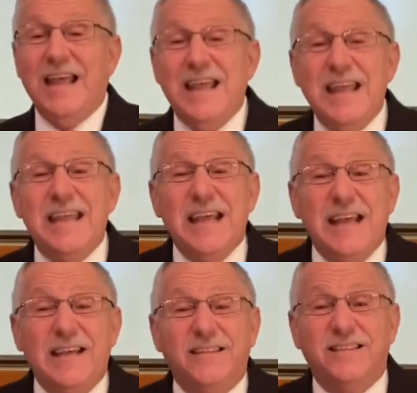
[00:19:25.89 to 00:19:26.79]
He
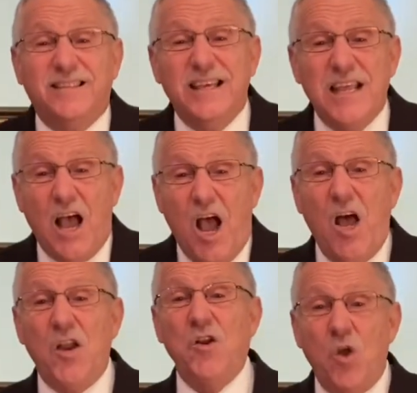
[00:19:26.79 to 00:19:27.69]
is the
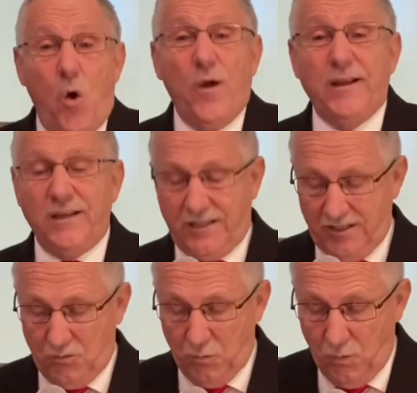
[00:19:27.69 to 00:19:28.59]

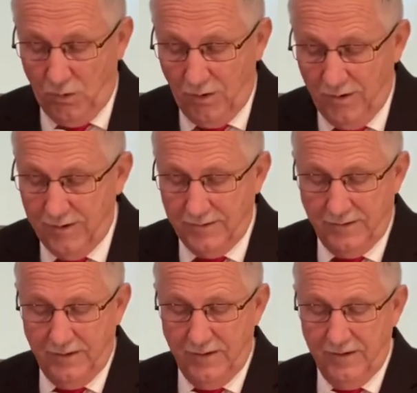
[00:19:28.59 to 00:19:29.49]
anointed
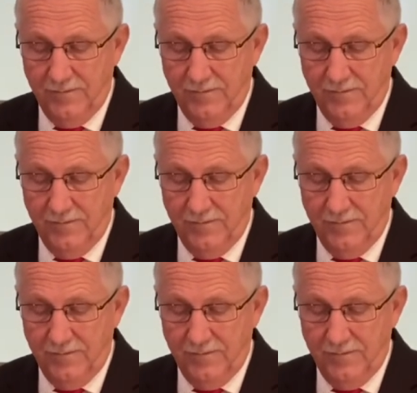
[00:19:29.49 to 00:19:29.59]
one.